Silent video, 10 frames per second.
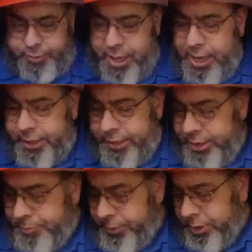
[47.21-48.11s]
that
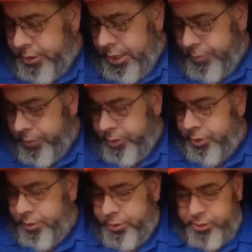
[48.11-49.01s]
is because I want
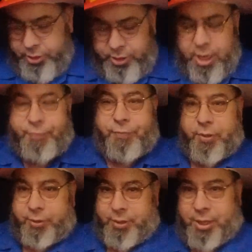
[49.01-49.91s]
to
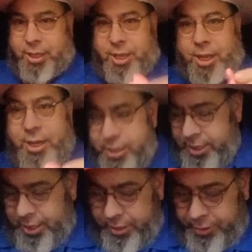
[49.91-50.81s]
stuff in
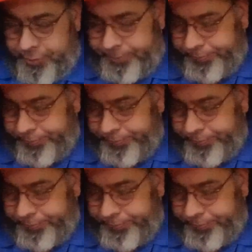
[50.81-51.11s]
here